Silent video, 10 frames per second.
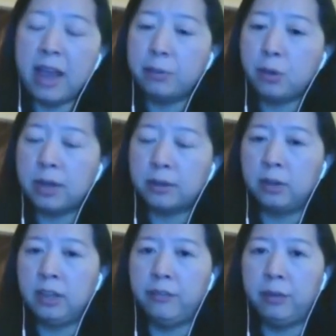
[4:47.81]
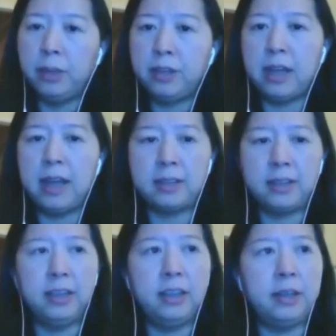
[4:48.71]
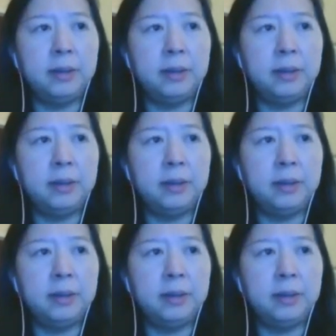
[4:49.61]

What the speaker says: abstract information as needed.